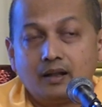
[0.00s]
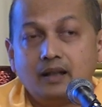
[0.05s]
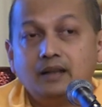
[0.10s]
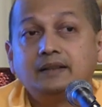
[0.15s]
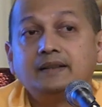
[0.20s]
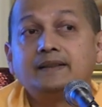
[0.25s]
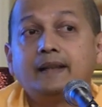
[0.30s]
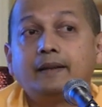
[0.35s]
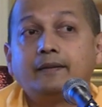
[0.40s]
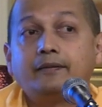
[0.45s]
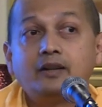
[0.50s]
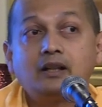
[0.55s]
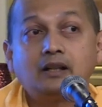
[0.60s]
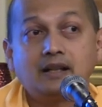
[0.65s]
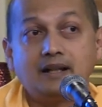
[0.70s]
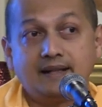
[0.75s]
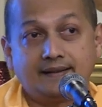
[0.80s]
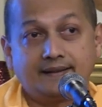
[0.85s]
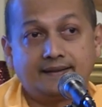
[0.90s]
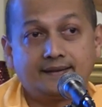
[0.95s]
It is
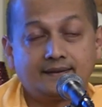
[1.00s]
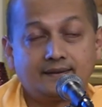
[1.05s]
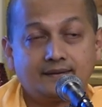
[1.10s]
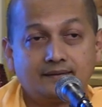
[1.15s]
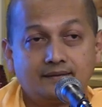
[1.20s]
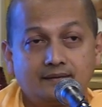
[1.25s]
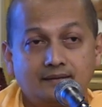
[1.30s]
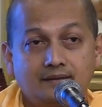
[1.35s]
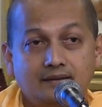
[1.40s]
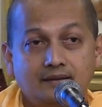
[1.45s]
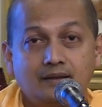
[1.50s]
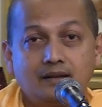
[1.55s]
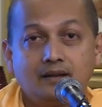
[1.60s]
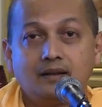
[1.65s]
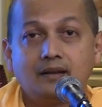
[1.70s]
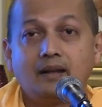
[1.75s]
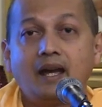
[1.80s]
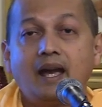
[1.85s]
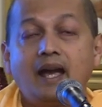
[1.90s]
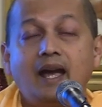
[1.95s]
effortless.
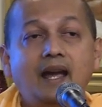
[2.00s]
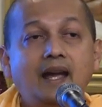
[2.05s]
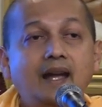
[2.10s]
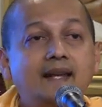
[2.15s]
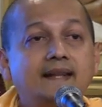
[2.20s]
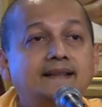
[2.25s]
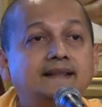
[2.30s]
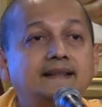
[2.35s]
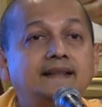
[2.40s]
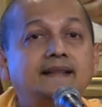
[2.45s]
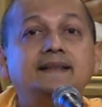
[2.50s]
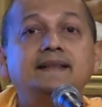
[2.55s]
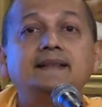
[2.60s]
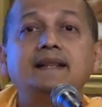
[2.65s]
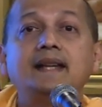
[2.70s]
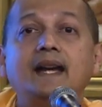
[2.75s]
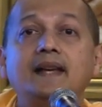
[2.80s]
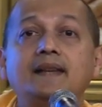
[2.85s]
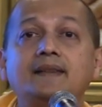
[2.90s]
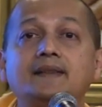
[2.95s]
As
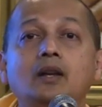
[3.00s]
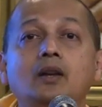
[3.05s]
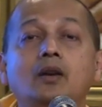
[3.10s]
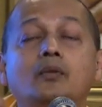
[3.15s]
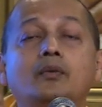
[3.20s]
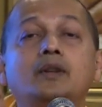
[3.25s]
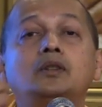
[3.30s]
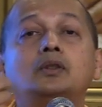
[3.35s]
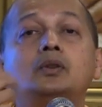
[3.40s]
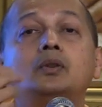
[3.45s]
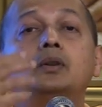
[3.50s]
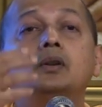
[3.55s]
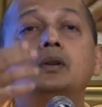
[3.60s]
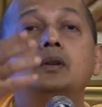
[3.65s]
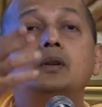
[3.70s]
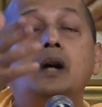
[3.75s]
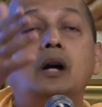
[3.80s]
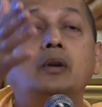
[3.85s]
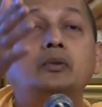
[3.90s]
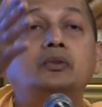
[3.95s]
easy as when you
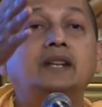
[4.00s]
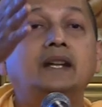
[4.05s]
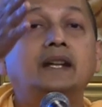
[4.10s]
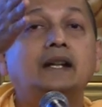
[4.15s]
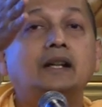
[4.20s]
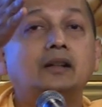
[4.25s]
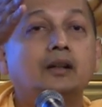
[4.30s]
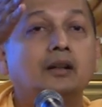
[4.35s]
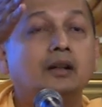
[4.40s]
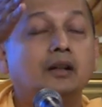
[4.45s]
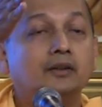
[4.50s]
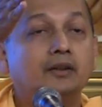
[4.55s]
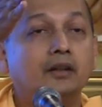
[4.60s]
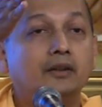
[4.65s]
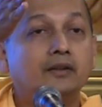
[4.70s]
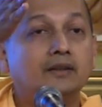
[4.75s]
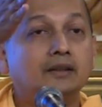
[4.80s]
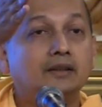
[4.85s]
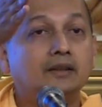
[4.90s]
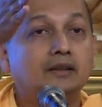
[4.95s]
go out there
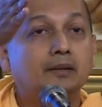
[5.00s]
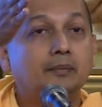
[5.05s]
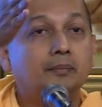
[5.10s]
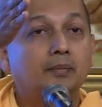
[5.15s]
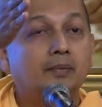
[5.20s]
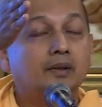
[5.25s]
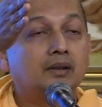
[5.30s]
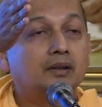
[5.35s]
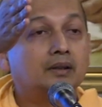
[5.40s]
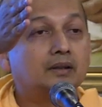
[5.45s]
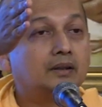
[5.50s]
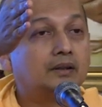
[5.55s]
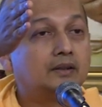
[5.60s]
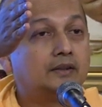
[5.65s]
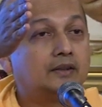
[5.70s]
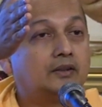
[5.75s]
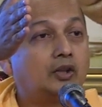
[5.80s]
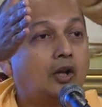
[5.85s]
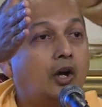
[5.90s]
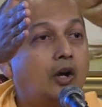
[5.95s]
on
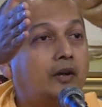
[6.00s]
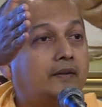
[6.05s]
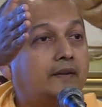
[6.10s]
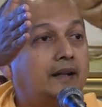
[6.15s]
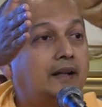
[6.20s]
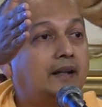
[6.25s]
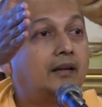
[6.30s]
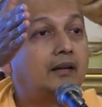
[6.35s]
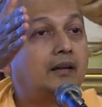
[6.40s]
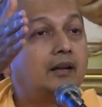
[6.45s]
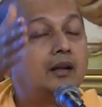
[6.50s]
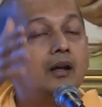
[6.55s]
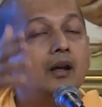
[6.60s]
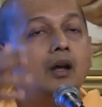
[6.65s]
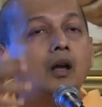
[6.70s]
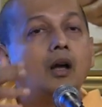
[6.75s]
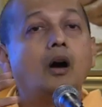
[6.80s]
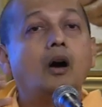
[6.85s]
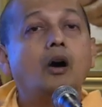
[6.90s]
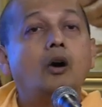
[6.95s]
the dock there,
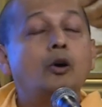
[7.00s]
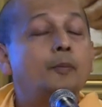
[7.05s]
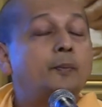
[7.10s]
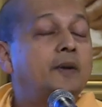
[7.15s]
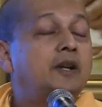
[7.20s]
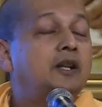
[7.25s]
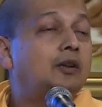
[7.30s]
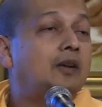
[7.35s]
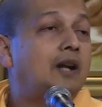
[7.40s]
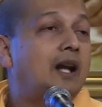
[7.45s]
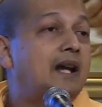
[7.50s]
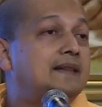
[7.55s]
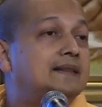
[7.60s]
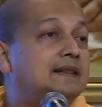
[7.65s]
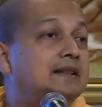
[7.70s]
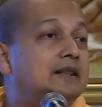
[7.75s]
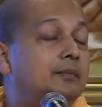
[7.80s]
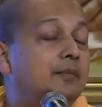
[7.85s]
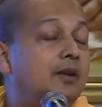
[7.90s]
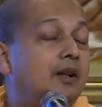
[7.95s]
open your eyes
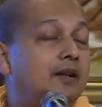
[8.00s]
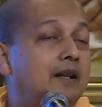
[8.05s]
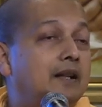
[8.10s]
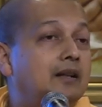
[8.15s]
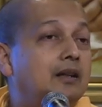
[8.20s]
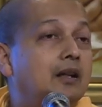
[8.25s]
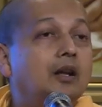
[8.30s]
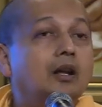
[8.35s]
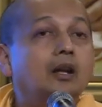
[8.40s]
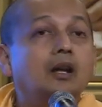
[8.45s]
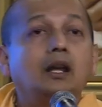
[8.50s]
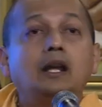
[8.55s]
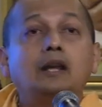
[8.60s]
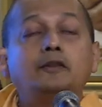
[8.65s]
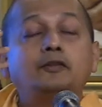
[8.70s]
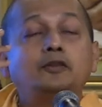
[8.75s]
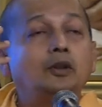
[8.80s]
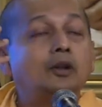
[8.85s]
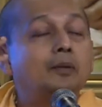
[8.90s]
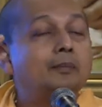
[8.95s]
in the morning.
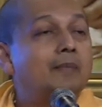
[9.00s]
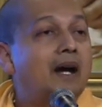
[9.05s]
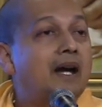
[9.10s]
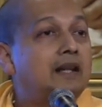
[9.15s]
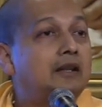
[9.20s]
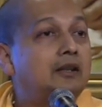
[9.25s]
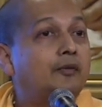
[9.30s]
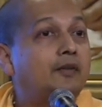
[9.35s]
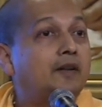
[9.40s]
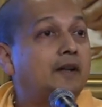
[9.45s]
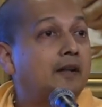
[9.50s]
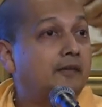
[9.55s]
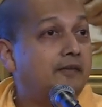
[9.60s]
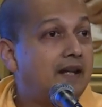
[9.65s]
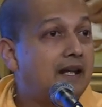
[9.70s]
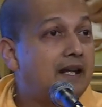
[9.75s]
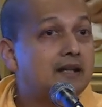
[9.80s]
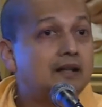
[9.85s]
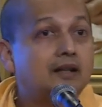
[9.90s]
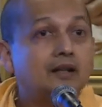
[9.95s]
If you're
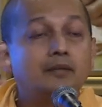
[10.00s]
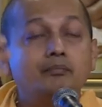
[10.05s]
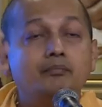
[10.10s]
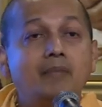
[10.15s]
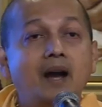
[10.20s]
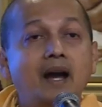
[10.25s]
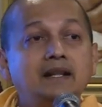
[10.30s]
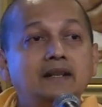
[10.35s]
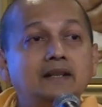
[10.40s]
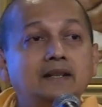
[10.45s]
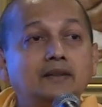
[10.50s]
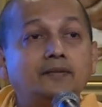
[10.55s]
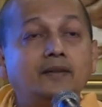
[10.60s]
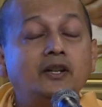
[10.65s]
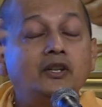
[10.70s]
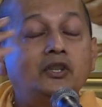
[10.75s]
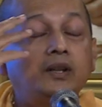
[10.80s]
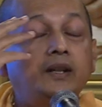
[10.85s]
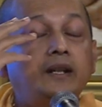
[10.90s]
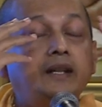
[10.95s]
awake, mind is
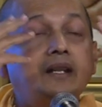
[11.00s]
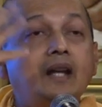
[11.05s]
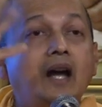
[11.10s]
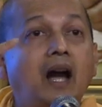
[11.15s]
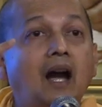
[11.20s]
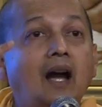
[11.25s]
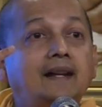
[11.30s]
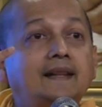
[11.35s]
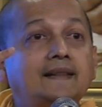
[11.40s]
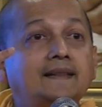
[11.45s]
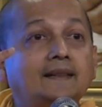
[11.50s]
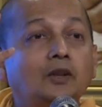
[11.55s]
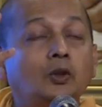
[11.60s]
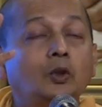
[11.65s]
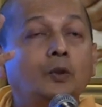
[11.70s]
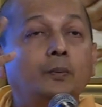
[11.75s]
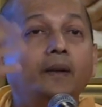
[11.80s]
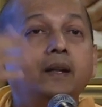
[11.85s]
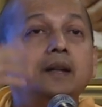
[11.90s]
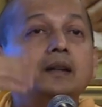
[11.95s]
functioning, eyes are
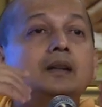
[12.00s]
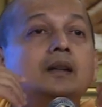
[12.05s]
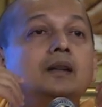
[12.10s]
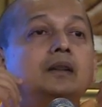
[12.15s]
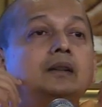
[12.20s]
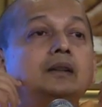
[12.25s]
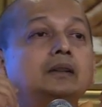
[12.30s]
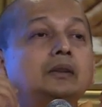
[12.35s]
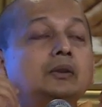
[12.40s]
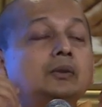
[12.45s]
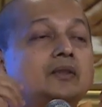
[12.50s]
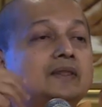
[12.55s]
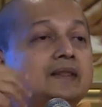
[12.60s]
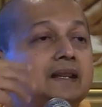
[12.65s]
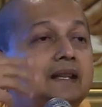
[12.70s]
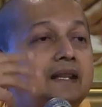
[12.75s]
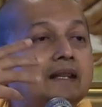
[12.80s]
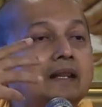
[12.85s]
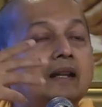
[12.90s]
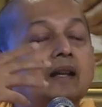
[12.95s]
open, you
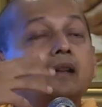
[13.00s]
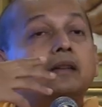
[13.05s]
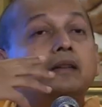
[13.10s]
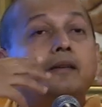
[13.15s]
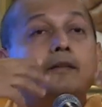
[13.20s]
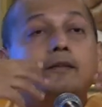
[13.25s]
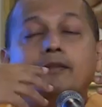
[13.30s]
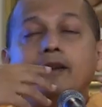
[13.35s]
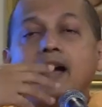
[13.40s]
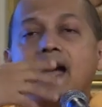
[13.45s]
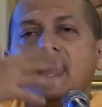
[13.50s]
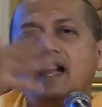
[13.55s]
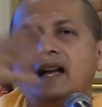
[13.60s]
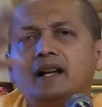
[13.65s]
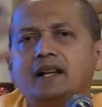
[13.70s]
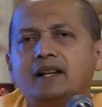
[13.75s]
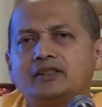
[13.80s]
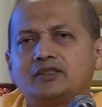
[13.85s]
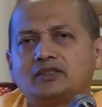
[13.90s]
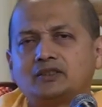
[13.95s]
see the
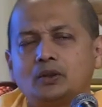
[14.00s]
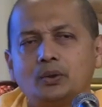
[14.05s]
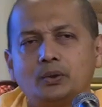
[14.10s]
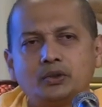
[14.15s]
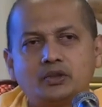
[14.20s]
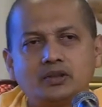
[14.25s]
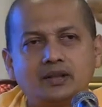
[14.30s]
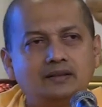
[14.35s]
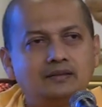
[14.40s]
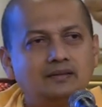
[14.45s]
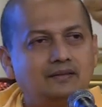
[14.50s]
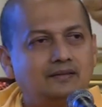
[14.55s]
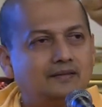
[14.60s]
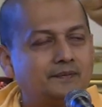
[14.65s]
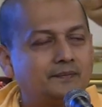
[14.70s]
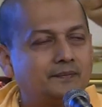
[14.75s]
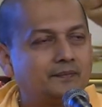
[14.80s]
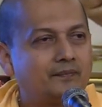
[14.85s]
vast ocean,